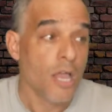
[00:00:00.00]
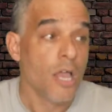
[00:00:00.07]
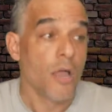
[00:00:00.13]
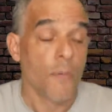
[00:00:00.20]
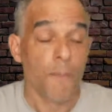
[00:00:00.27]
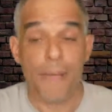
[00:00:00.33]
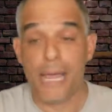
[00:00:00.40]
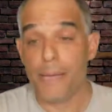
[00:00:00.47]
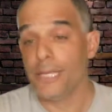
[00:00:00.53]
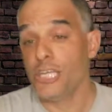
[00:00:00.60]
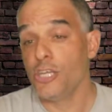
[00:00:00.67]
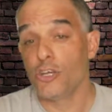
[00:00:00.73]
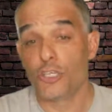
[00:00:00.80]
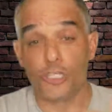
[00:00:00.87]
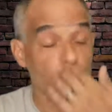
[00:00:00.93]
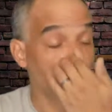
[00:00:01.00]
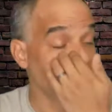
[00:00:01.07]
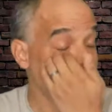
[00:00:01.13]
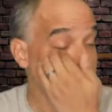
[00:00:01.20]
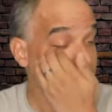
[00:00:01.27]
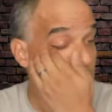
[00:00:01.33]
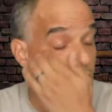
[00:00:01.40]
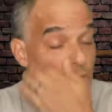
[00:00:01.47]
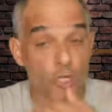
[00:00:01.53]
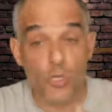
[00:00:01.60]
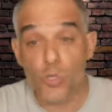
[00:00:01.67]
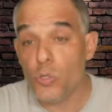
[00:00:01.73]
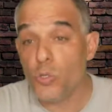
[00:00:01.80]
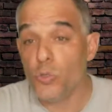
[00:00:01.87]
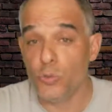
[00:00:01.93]
Maybe you're using
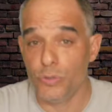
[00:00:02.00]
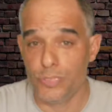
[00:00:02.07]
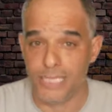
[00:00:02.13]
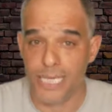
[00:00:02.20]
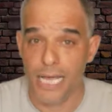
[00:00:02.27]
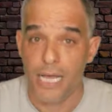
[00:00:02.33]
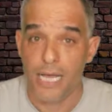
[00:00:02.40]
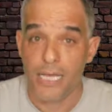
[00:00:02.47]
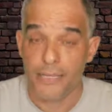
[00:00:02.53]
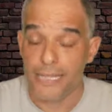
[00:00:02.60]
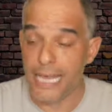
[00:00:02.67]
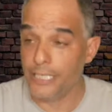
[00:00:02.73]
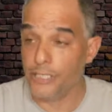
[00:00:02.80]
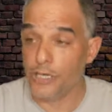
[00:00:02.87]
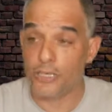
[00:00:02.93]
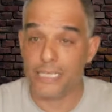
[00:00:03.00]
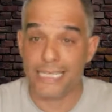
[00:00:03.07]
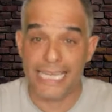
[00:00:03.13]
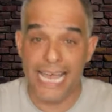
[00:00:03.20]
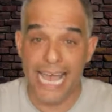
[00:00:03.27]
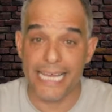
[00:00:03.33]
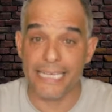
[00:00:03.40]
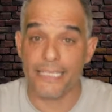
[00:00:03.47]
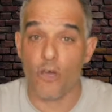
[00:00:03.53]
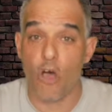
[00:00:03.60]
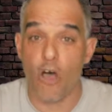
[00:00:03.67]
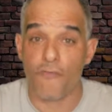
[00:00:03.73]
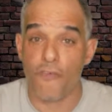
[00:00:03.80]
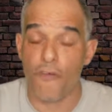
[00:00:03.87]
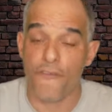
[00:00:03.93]
news that you're getting
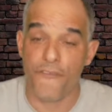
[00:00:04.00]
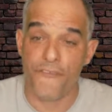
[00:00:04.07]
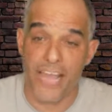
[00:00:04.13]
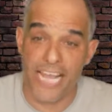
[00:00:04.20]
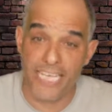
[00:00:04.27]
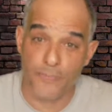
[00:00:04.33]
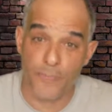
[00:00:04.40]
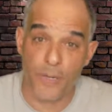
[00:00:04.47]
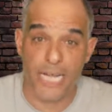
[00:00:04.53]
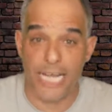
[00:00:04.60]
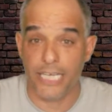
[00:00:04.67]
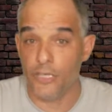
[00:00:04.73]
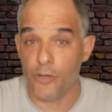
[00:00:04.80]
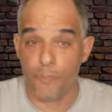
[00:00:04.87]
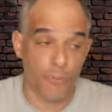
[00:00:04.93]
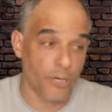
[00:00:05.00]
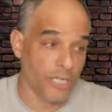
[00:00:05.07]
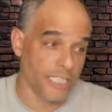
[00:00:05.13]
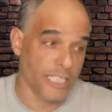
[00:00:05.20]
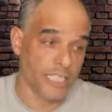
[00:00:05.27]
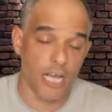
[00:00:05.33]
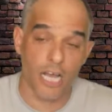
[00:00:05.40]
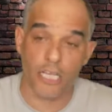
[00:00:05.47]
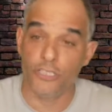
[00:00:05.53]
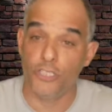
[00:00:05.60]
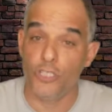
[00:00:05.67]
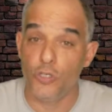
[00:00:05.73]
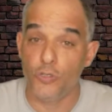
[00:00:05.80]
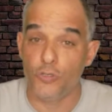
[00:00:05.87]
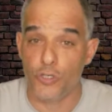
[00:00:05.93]
off of Facebook and you're putting it on
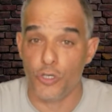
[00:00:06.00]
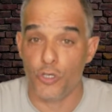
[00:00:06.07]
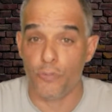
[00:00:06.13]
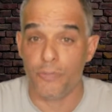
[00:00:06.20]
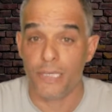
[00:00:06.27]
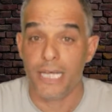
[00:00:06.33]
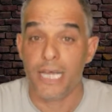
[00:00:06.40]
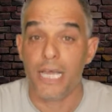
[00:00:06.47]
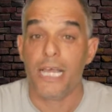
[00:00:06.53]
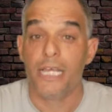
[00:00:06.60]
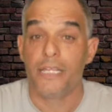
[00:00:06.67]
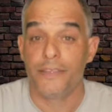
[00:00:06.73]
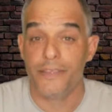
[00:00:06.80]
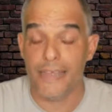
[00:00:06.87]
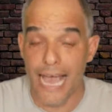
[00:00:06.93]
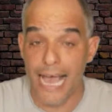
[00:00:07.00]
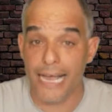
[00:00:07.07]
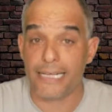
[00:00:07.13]
YouTube. That